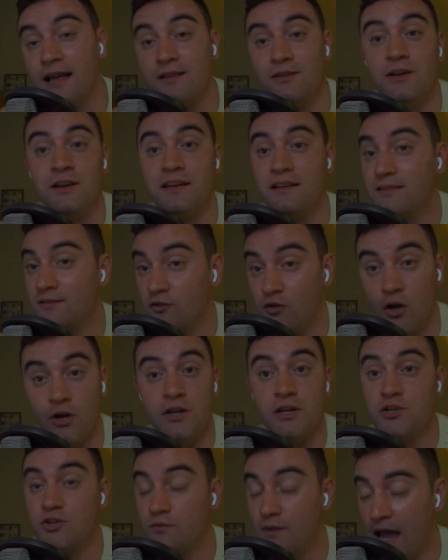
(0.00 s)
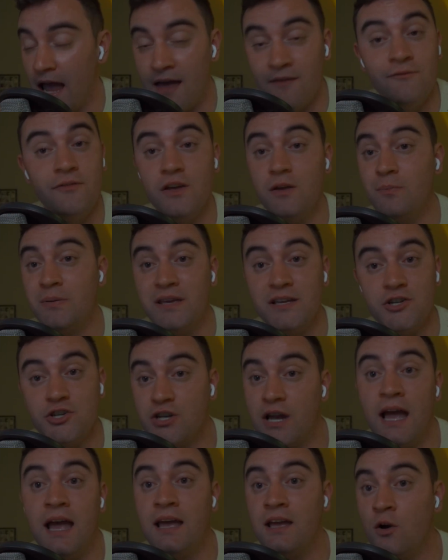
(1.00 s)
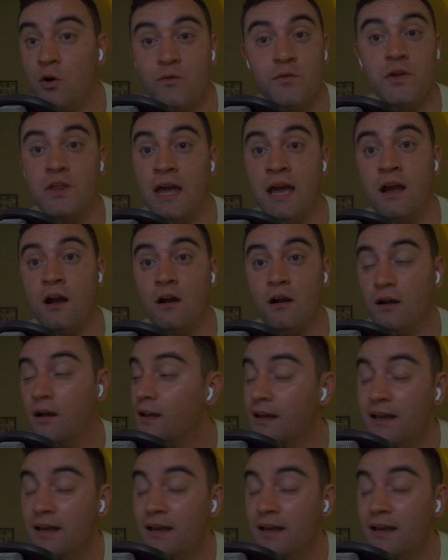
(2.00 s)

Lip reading: look at MVP Shea over there.